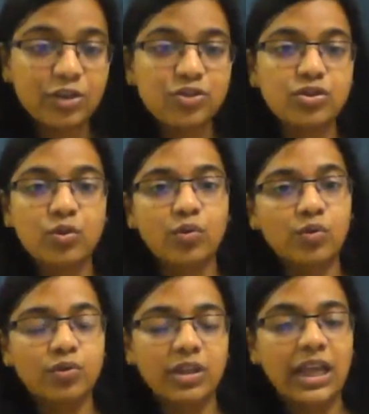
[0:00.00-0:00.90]

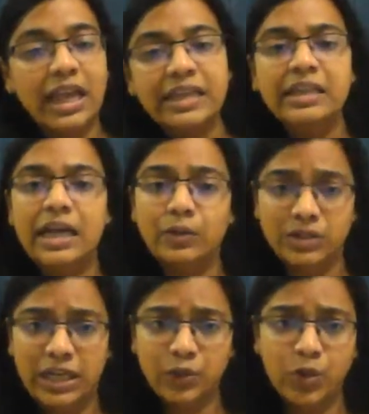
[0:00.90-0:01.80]
So any
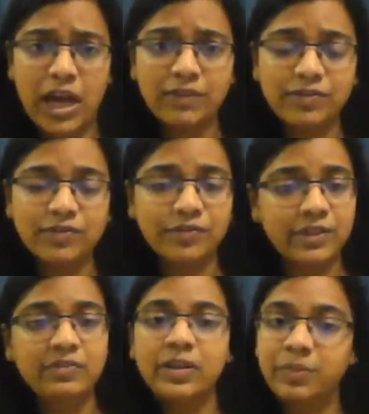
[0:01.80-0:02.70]
doubt that you have,
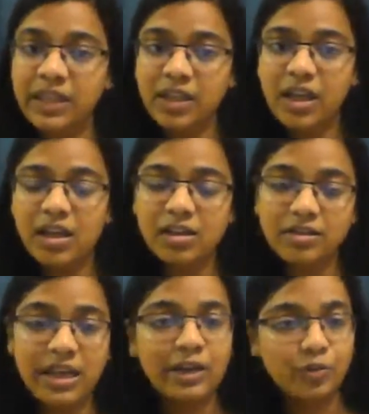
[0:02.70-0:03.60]
we will be
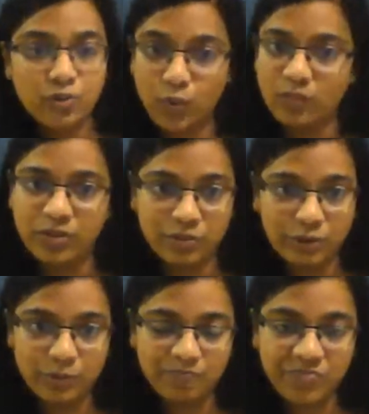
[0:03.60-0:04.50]
there to solve it for you.